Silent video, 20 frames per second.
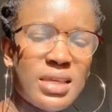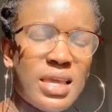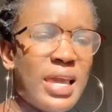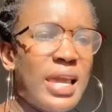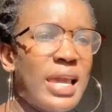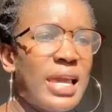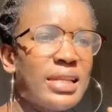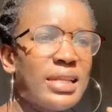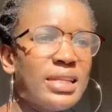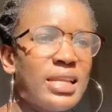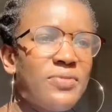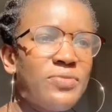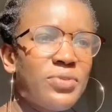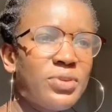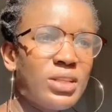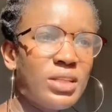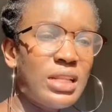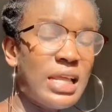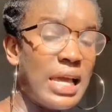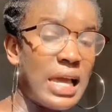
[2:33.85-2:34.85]
And then
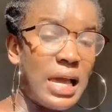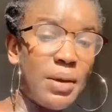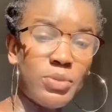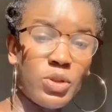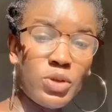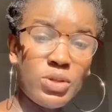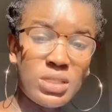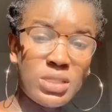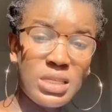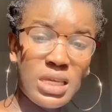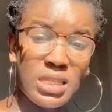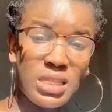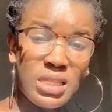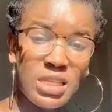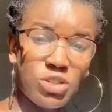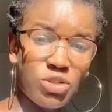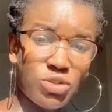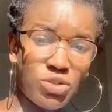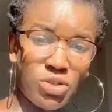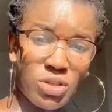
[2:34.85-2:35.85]
I'm not saying this to
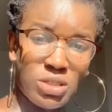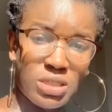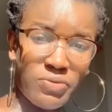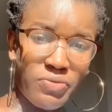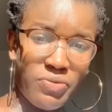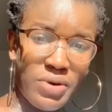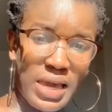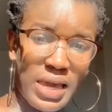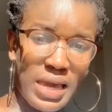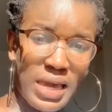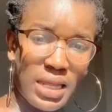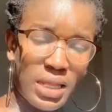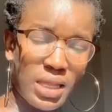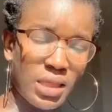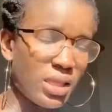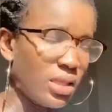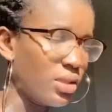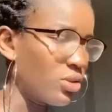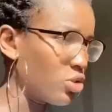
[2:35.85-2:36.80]
justify anything,